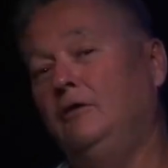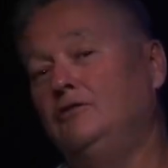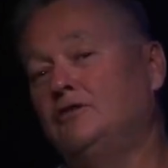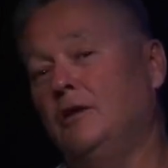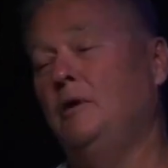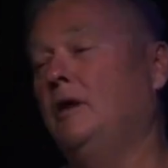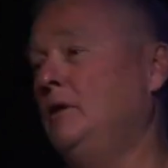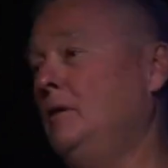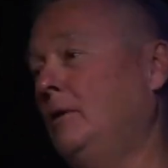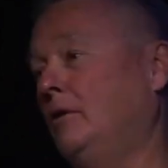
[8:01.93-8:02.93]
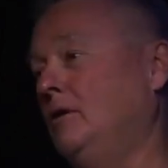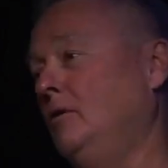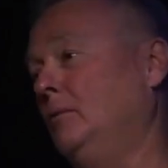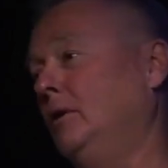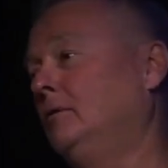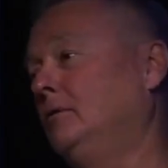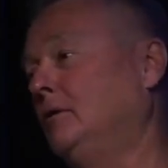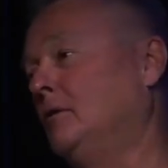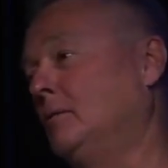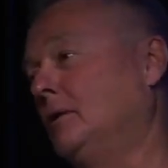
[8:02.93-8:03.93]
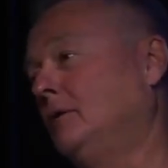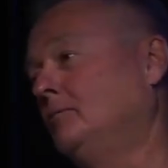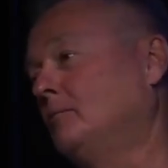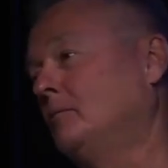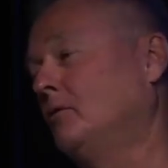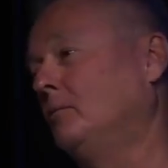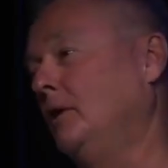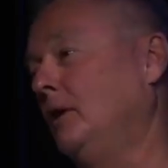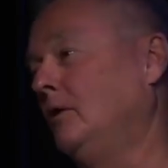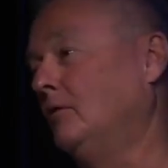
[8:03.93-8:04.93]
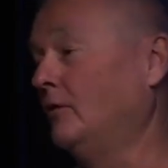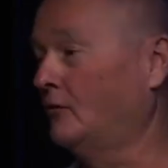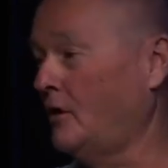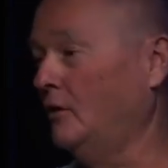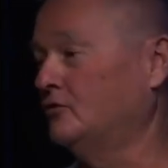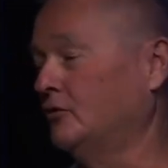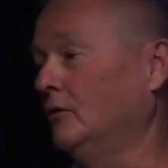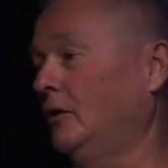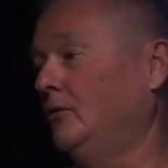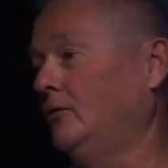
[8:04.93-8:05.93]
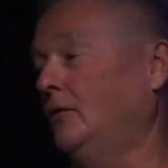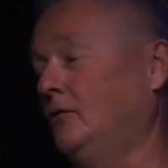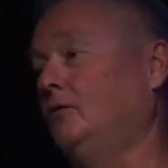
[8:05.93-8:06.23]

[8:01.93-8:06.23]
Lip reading: 10 years ago. And it just can make me a better human. You know what I mean? To be